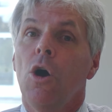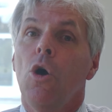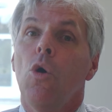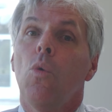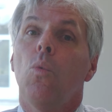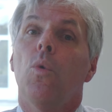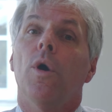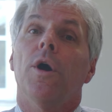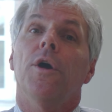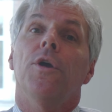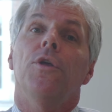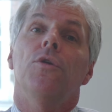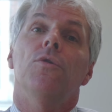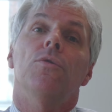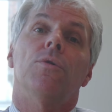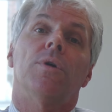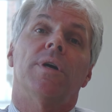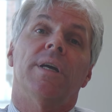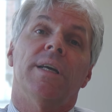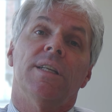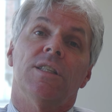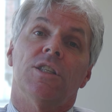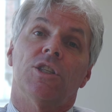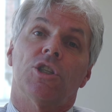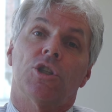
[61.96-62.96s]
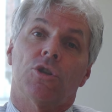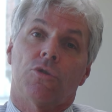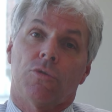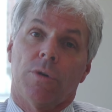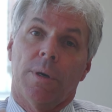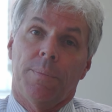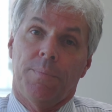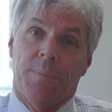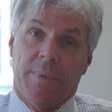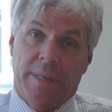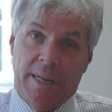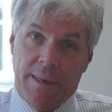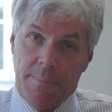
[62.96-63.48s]
where you can
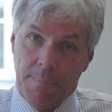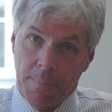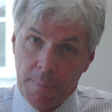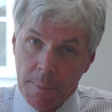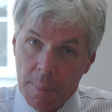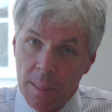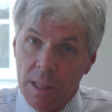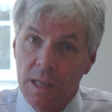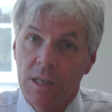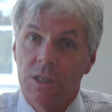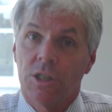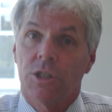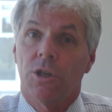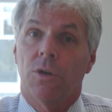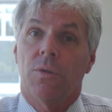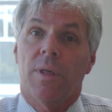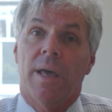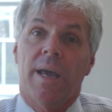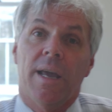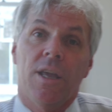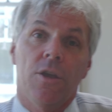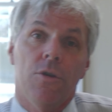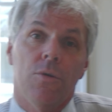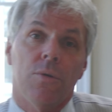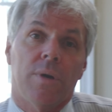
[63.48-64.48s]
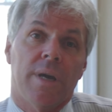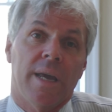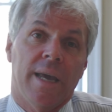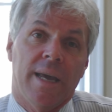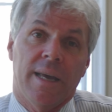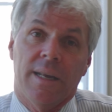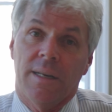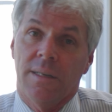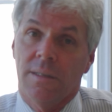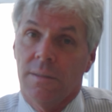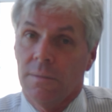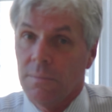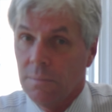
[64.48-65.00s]
script it so that you
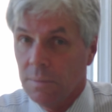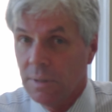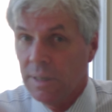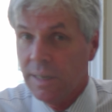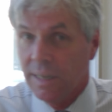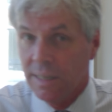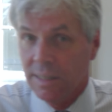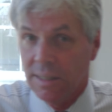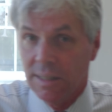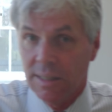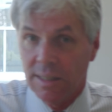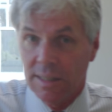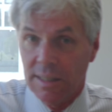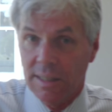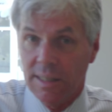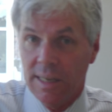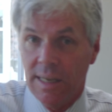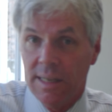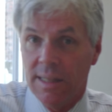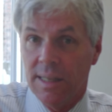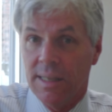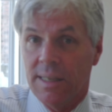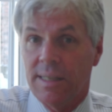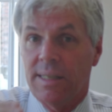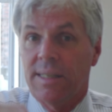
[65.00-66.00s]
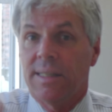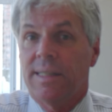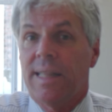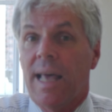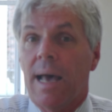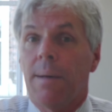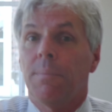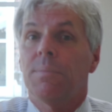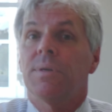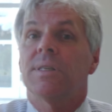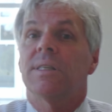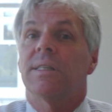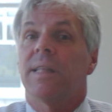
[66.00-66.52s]
can see the
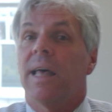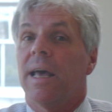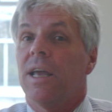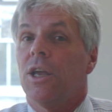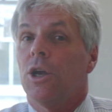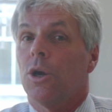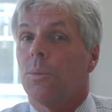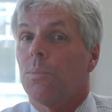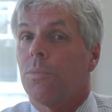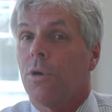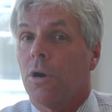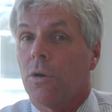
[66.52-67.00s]
steps that your